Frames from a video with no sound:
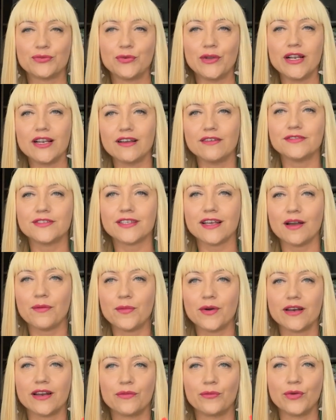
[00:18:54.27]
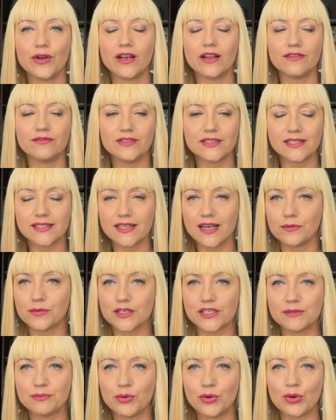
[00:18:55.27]
we love summer and we love the summer
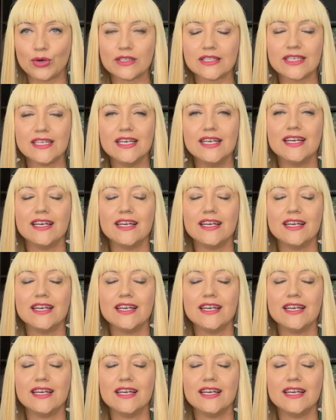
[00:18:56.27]
sports.